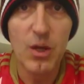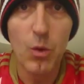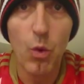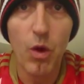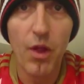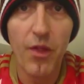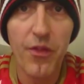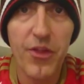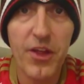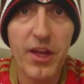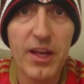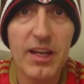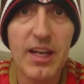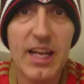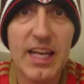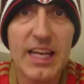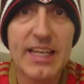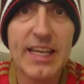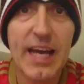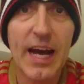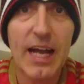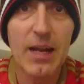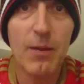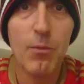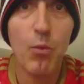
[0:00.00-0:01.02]
you one thing, Lee
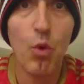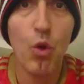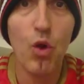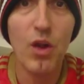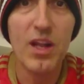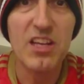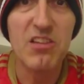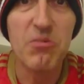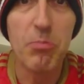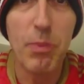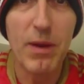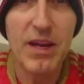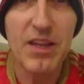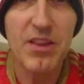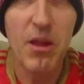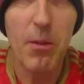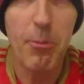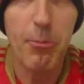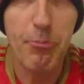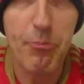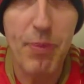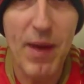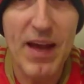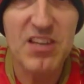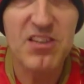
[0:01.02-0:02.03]
Cattermole has been the
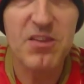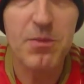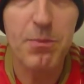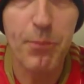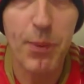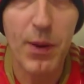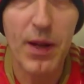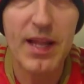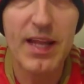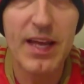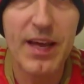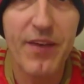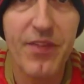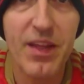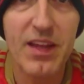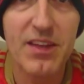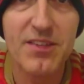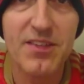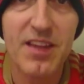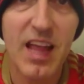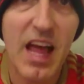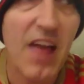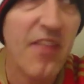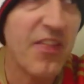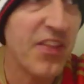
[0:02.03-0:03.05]
best player
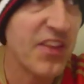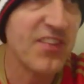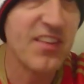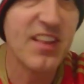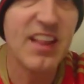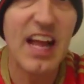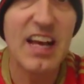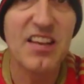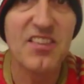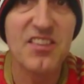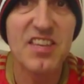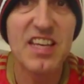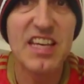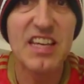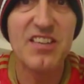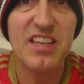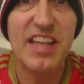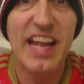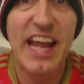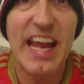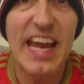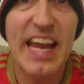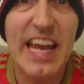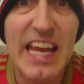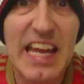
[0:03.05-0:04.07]
this last
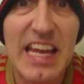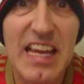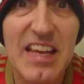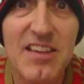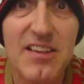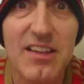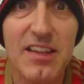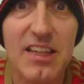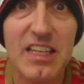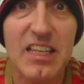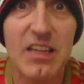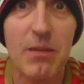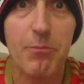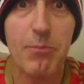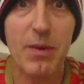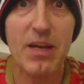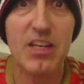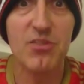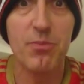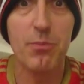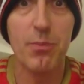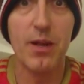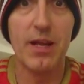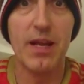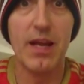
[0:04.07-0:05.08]
season. Easily the
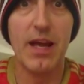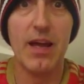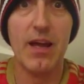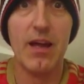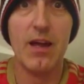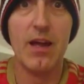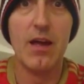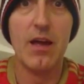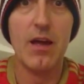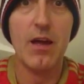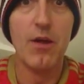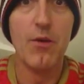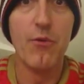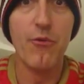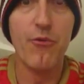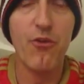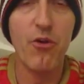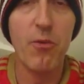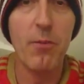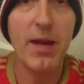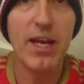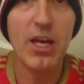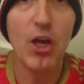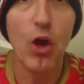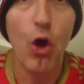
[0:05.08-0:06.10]
best player for
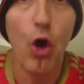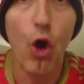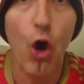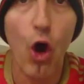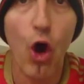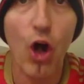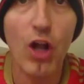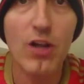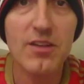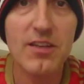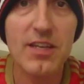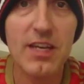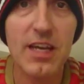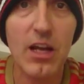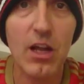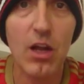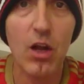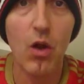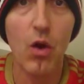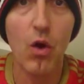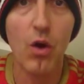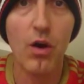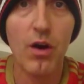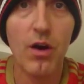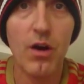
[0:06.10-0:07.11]
me all day
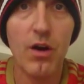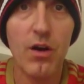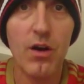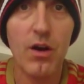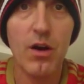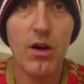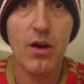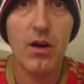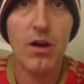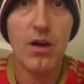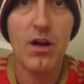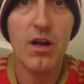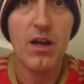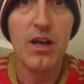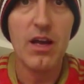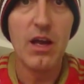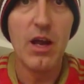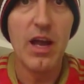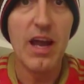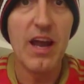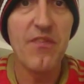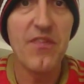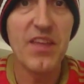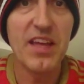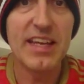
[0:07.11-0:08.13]
long.
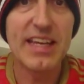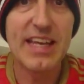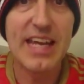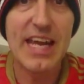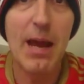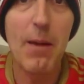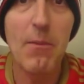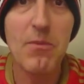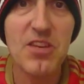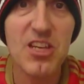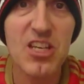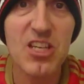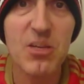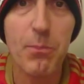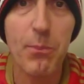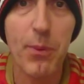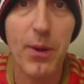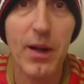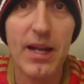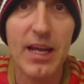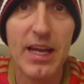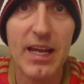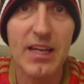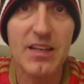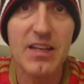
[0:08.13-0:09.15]
In the games he's
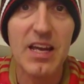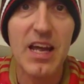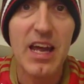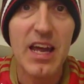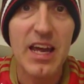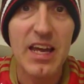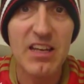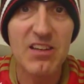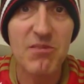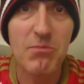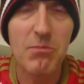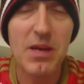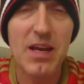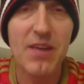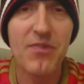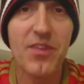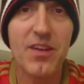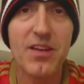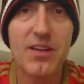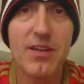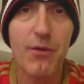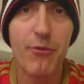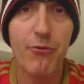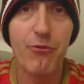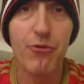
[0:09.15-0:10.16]
played, he's made the
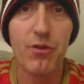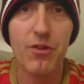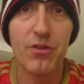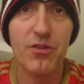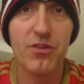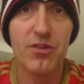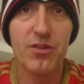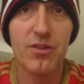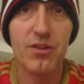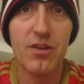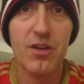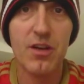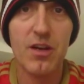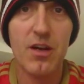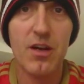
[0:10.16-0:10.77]
difference.